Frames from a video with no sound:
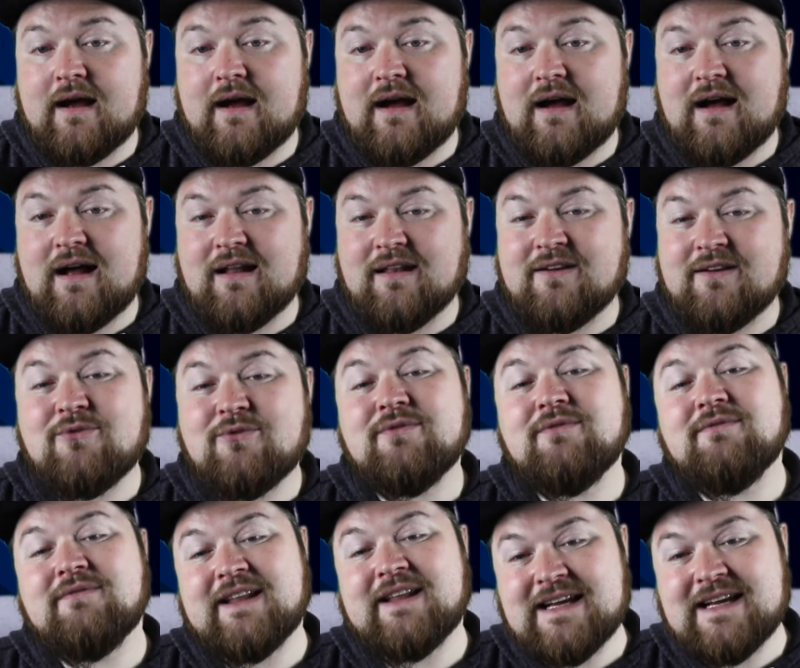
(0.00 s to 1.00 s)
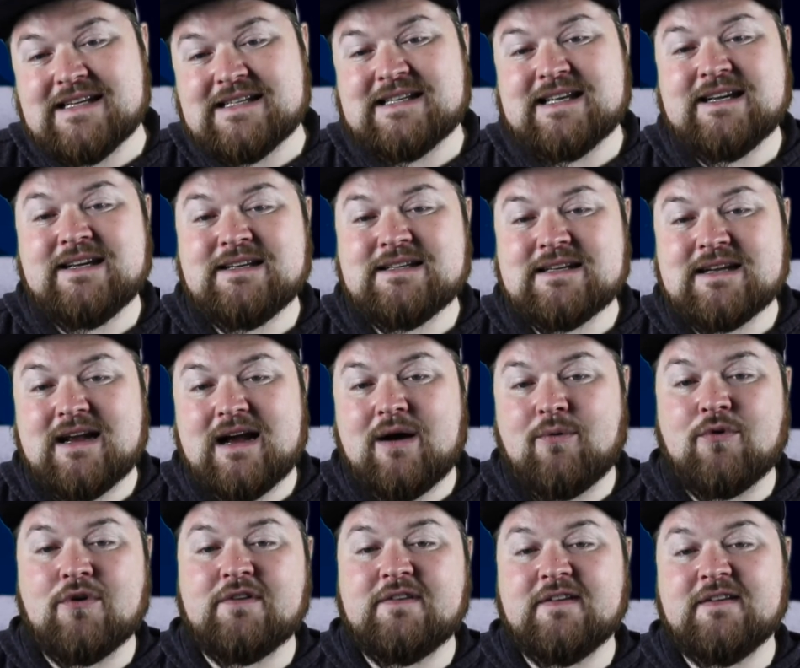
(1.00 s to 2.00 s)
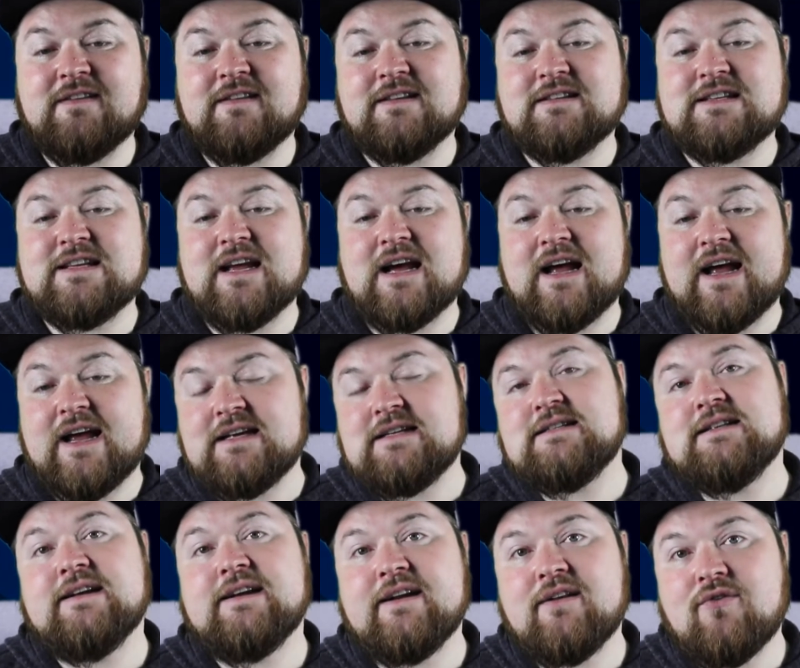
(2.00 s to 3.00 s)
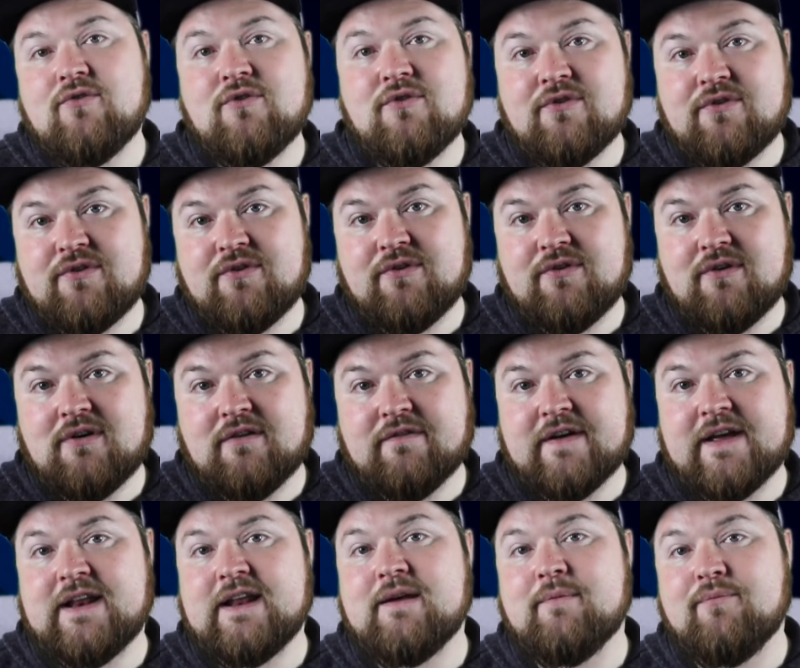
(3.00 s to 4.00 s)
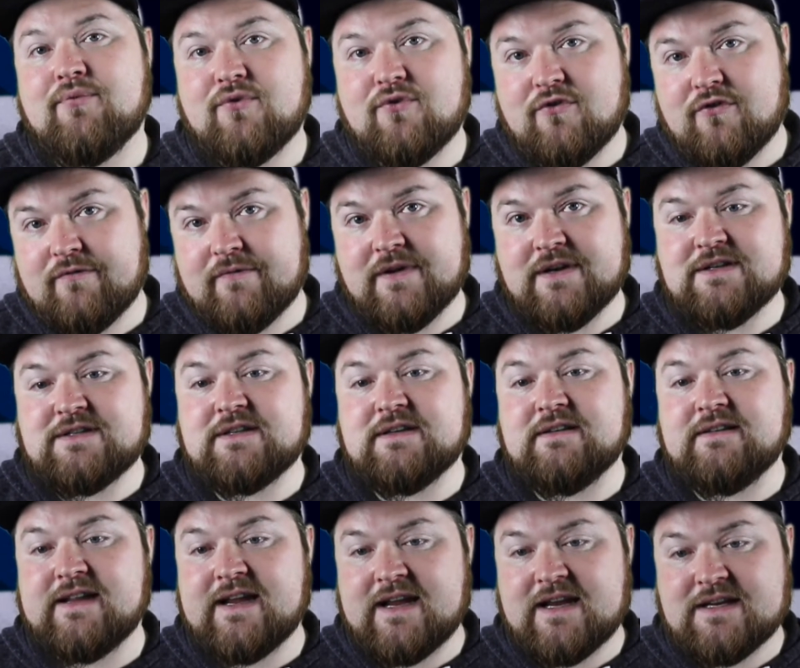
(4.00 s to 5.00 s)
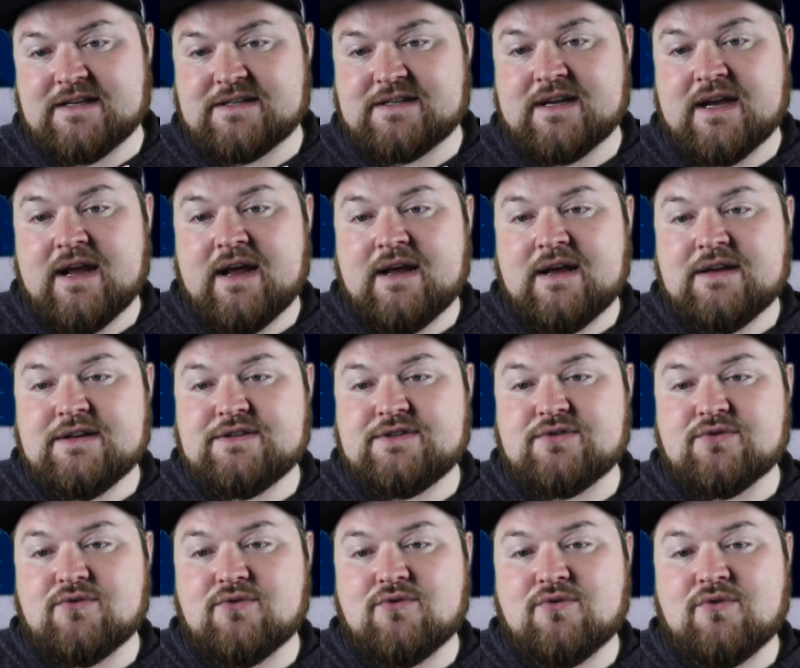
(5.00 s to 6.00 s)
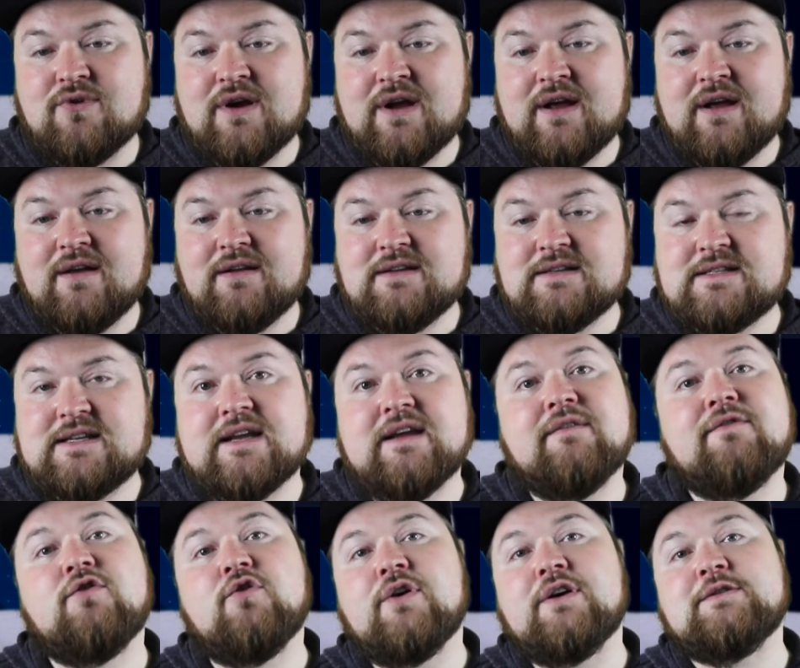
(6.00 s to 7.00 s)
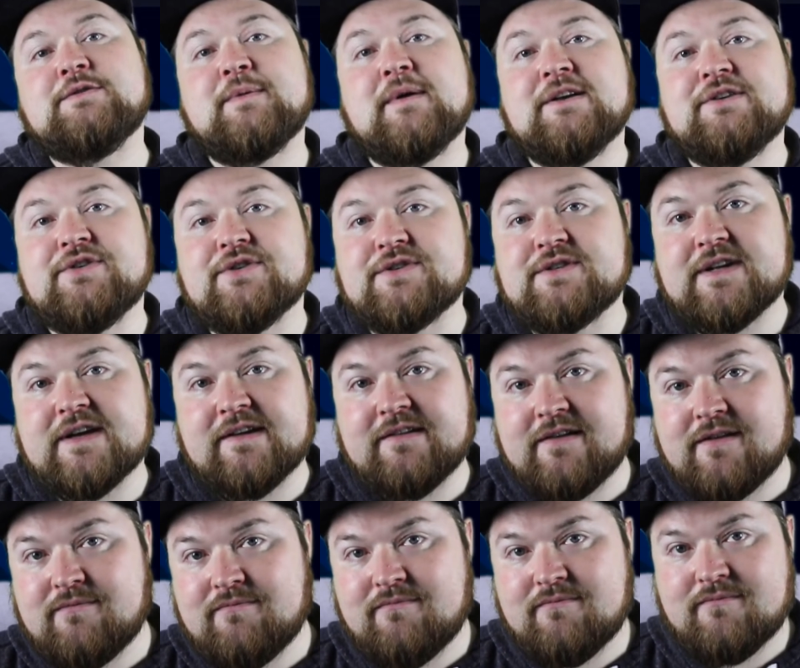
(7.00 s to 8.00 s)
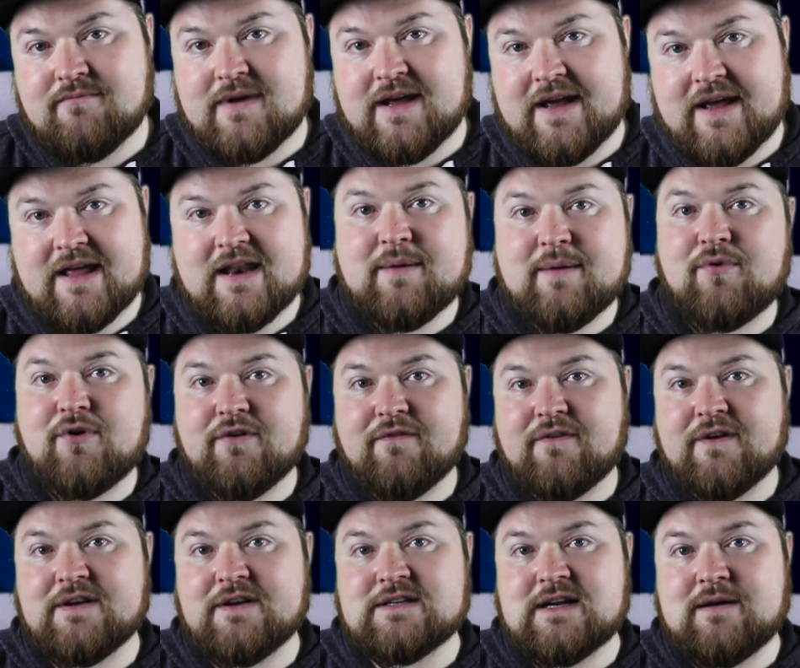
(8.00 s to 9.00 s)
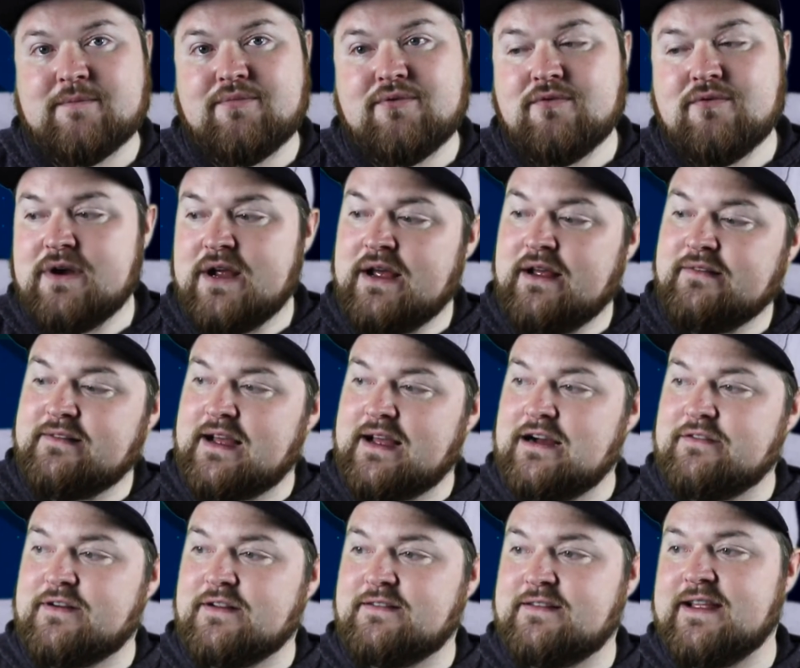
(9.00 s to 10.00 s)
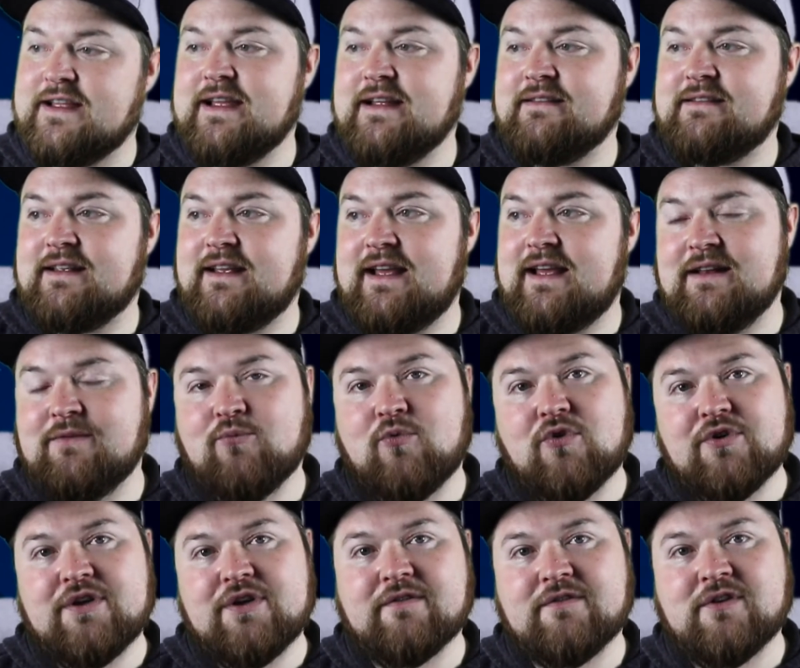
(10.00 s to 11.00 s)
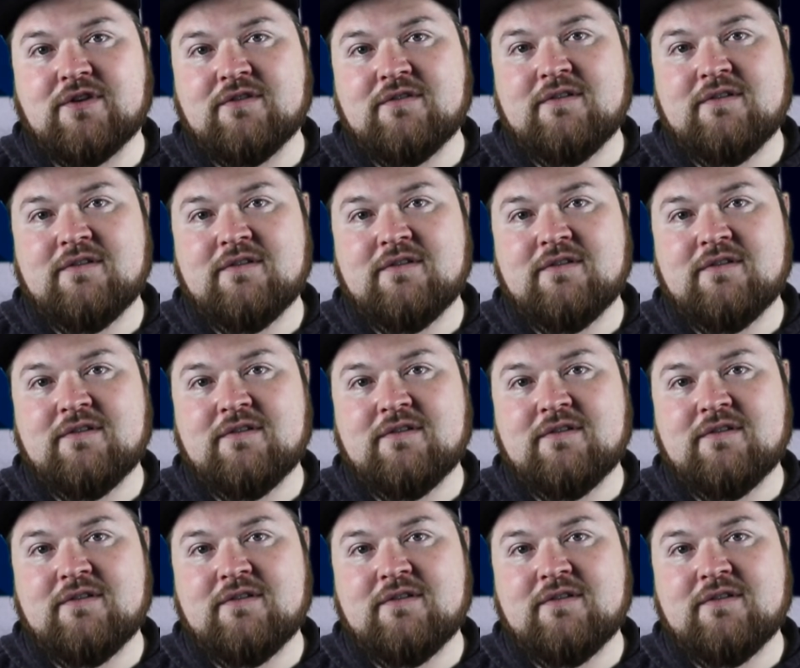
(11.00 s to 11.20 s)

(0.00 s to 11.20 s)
Little nice things. I wanted to see a history log of any improvements and dates. So say if you expand your stadium at any point, for example, to have a date and what you've done,